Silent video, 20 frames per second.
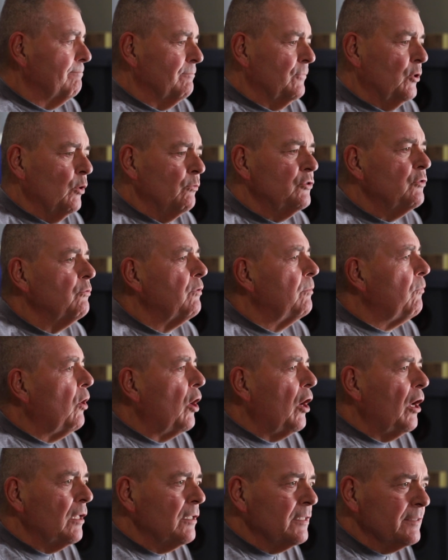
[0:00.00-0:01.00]
going to a
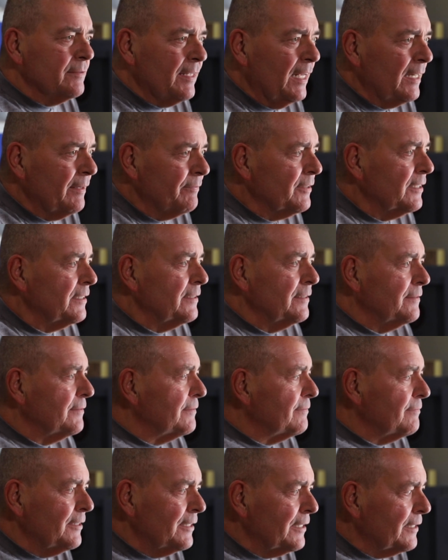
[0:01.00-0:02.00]
mall, not have to,
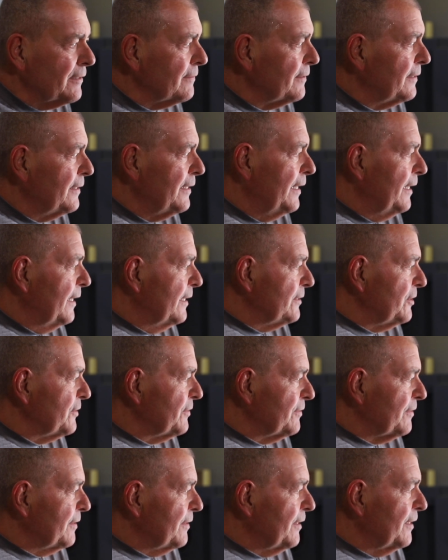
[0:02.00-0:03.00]

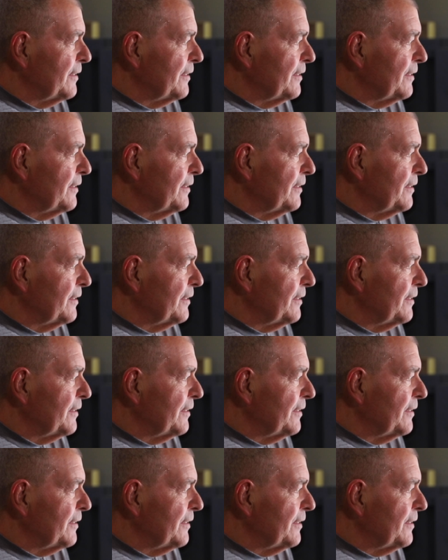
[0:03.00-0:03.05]
just